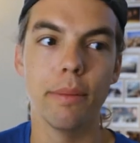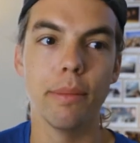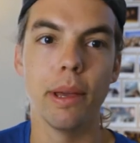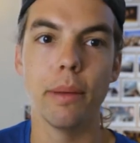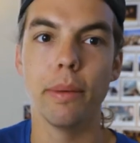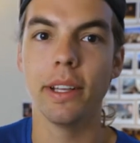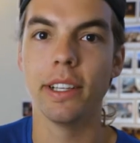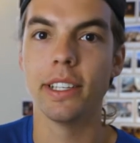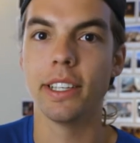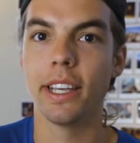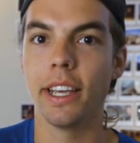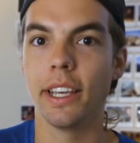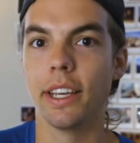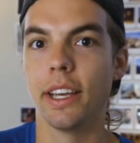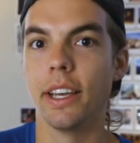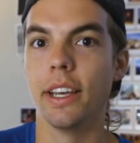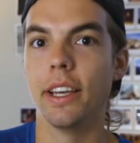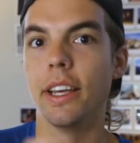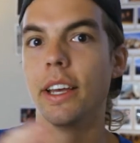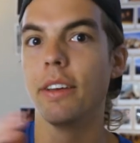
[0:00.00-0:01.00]
maybe it's like
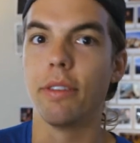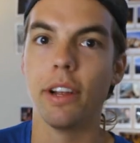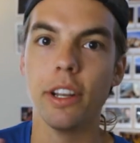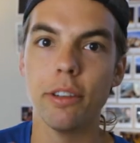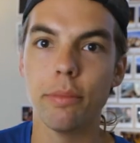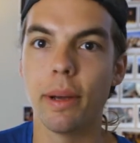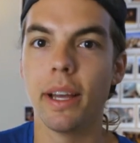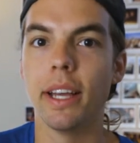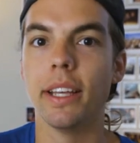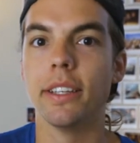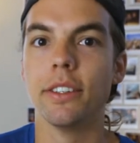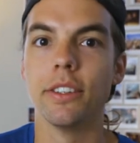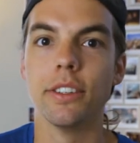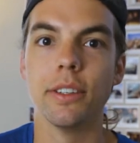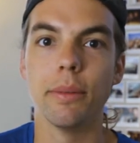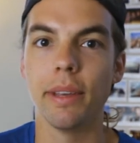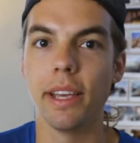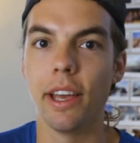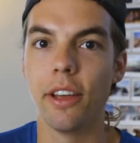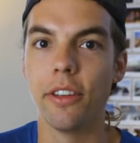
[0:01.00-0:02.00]
a French press or
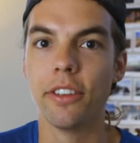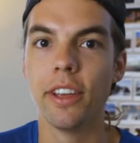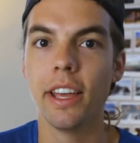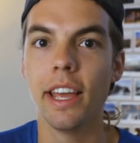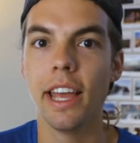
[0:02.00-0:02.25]
something else,